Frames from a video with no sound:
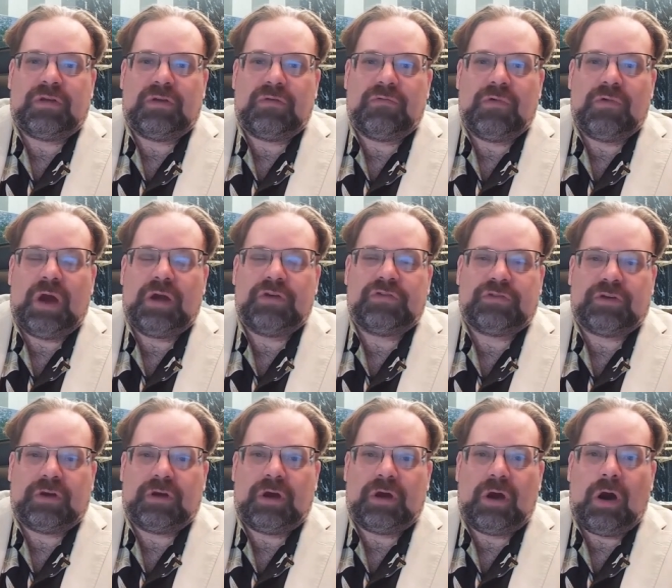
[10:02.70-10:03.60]
in
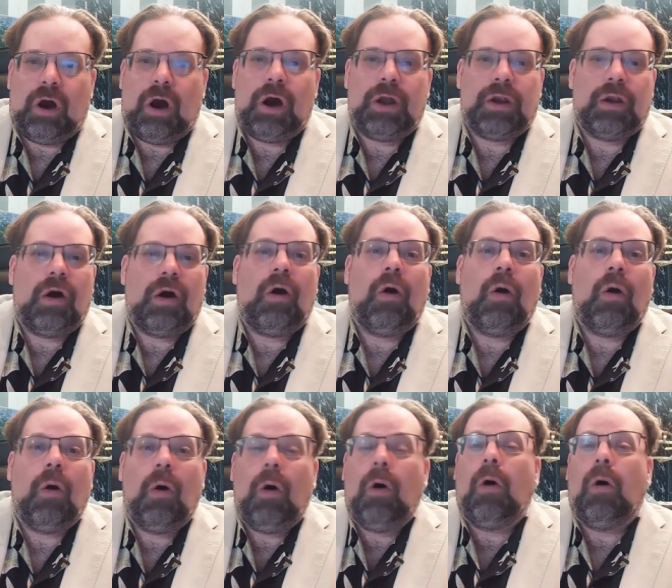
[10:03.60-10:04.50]
Russia, on a
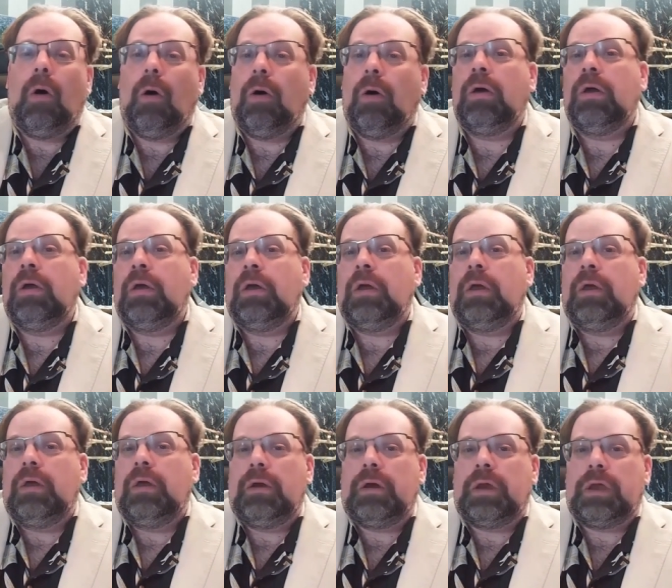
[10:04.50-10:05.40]
whole,
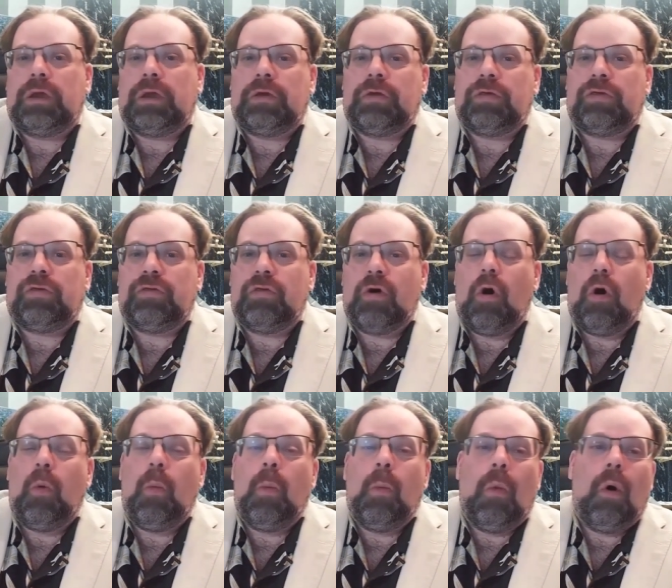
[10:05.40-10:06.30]
is
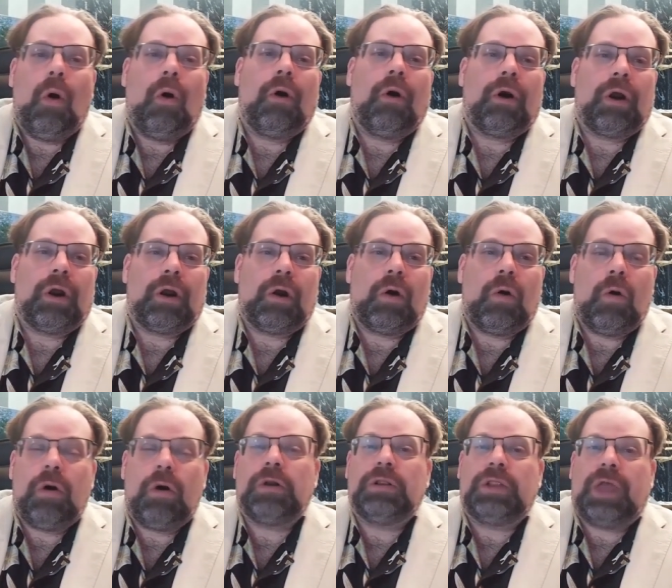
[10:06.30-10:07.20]
no more
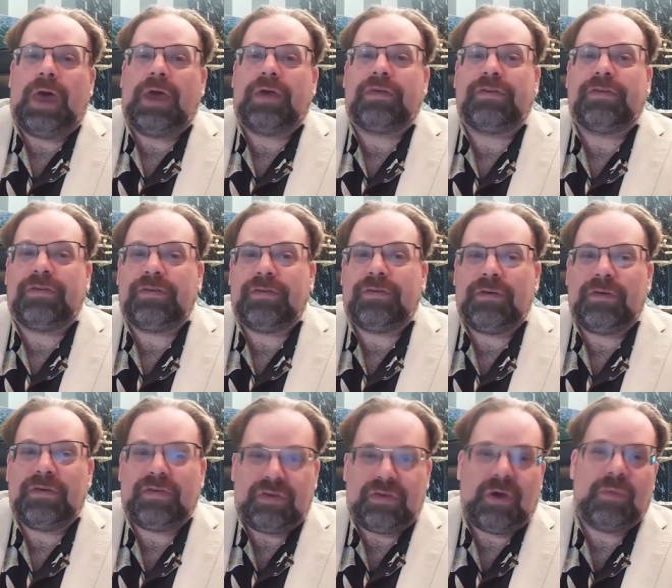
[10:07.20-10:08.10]
or less
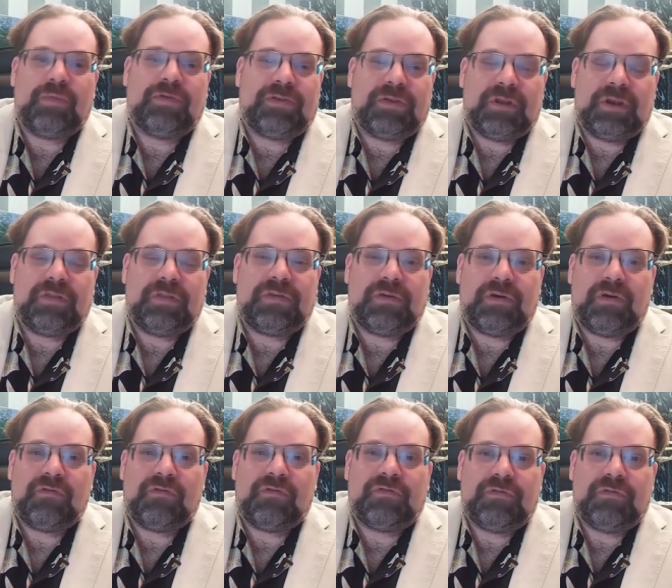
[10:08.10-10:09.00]

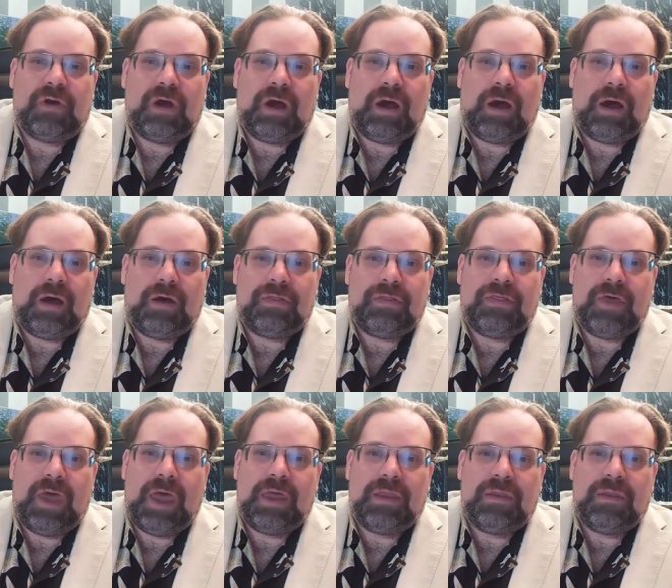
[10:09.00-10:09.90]
substantive uh,
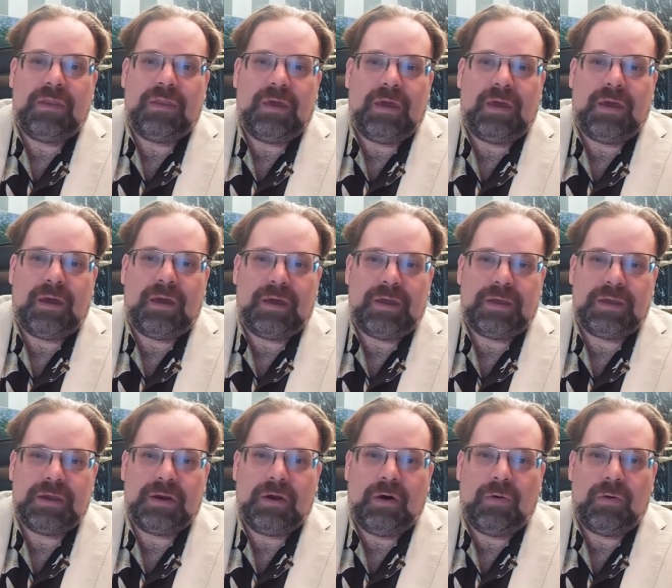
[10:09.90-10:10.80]
than uh,
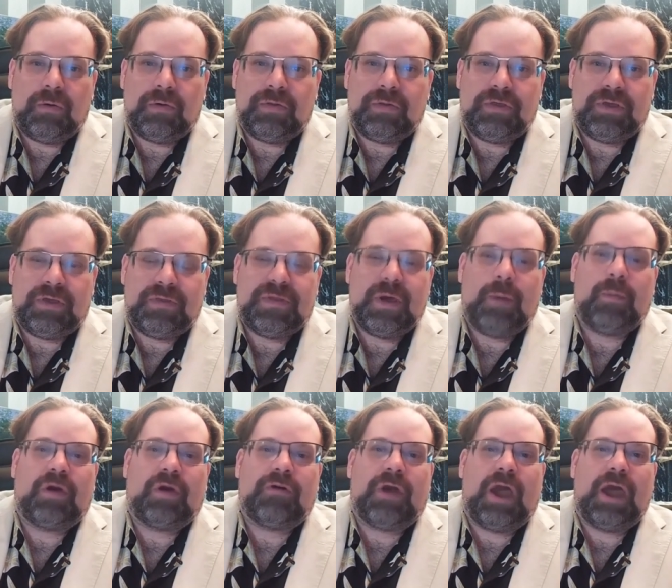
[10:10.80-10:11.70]
you know the
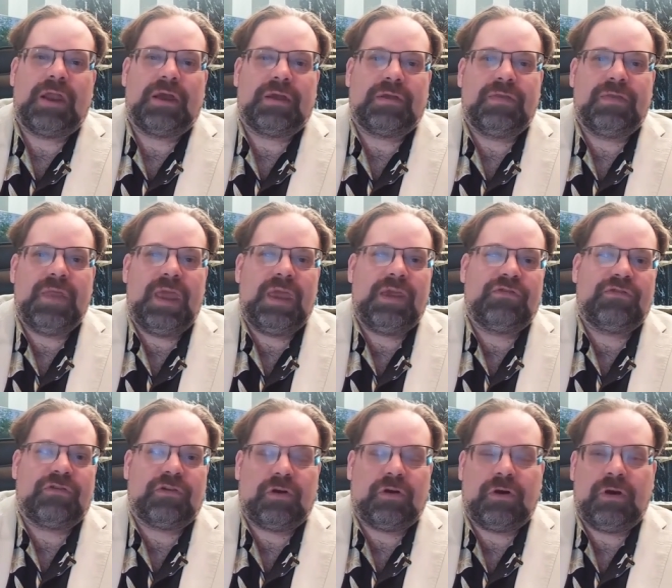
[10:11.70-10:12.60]
democratic
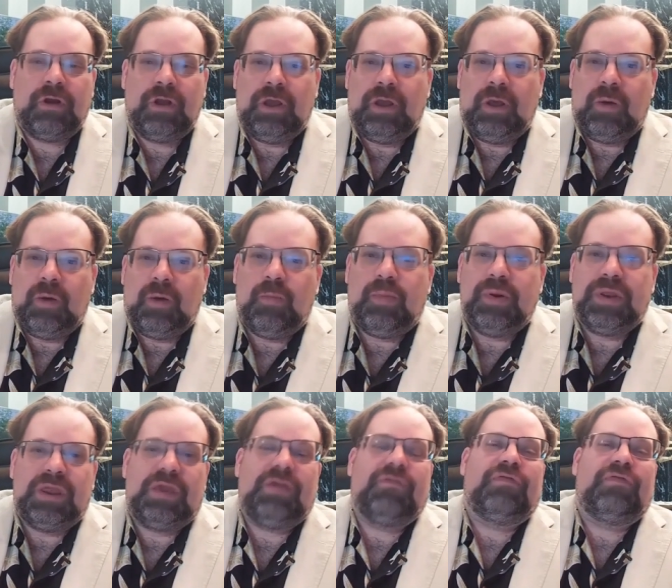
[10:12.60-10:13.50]
nature
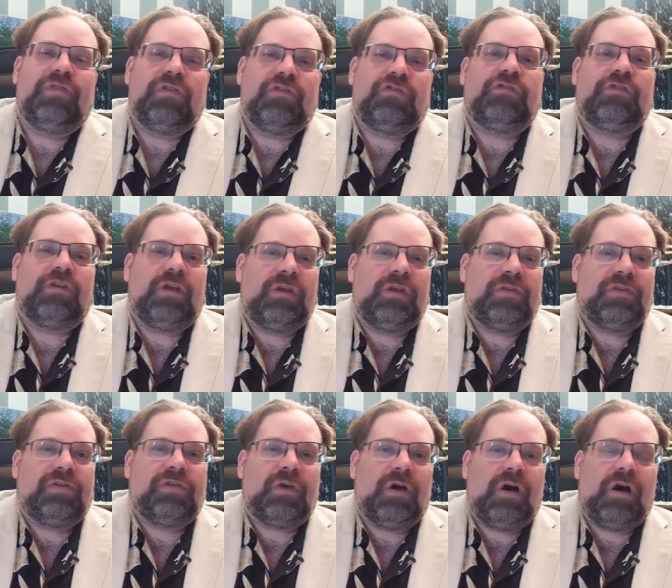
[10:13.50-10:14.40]
beneath the
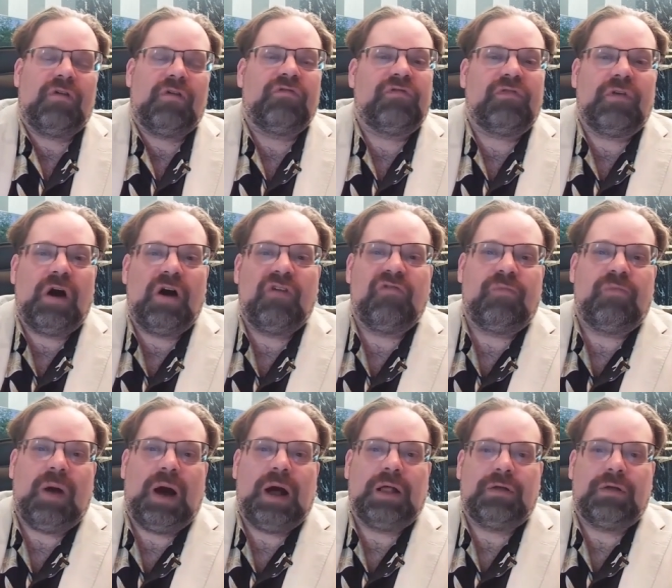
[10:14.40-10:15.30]
sheets of of
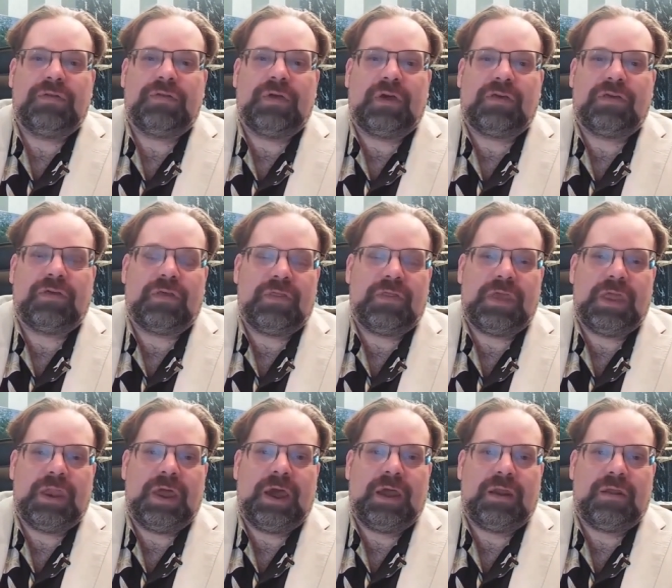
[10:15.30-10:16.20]
politics in the
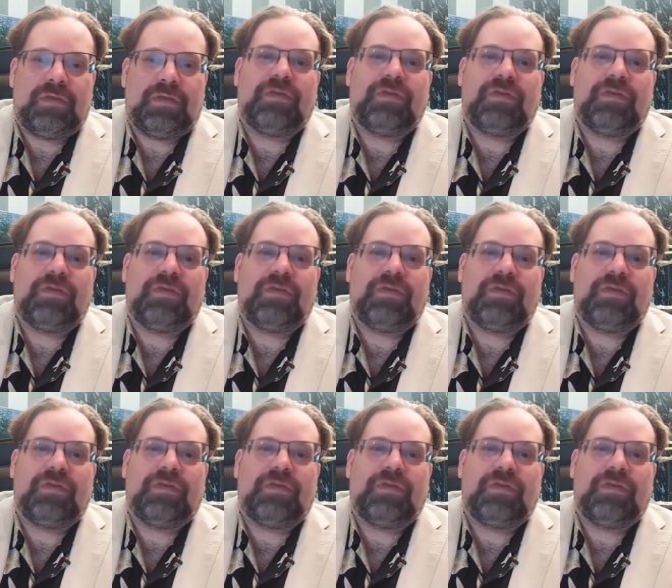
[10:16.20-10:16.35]
United